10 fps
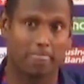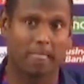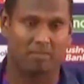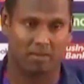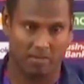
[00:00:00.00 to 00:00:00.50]

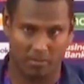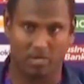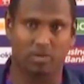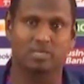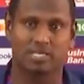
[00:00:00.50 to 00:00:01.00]
We will put
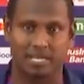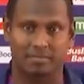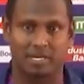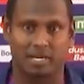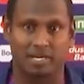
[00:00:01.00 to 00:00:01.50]
out a
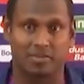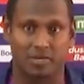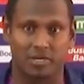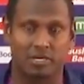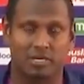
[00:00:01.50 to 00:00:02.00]
statement later
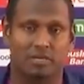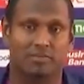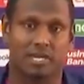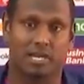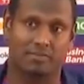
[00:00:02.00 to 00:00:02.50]
on.
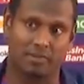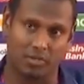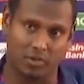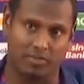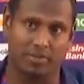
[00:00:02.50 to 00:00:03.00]
We have
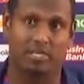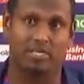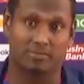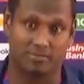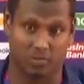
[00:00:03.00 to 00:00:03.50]
video
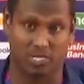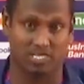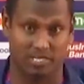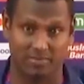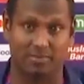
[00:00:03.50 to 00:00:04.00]
evidence,
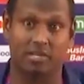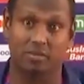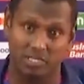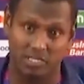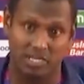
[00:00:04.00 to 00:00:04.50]
footage, everything
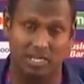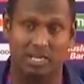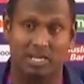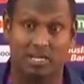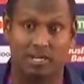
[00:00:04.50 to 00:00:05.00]
was
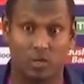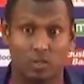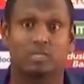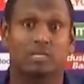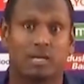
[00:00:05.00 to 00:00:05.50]

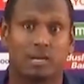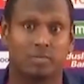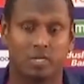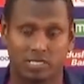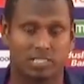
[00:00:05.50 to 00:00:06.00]
looked. I'm
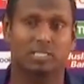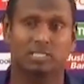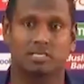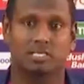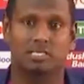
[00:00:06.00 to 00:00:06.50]
not
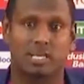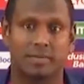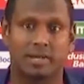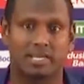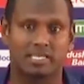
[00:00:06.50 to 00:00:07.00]
just
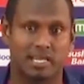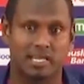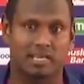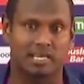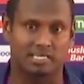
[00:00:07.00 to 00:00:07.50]
coming and
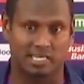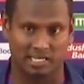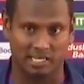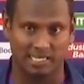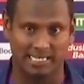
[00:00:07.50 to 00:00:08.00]
saying things here.
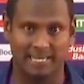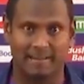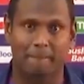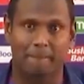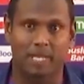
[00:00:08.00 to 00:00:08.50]

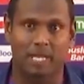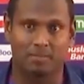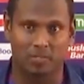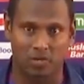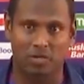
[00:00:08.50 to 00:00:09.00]

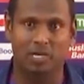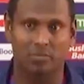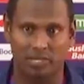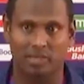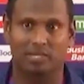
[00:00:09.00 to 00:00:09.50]
I'm
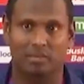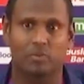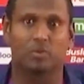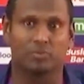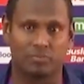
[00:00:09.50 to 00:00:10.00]
talking with
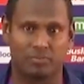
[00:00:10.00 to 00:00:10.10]
proof.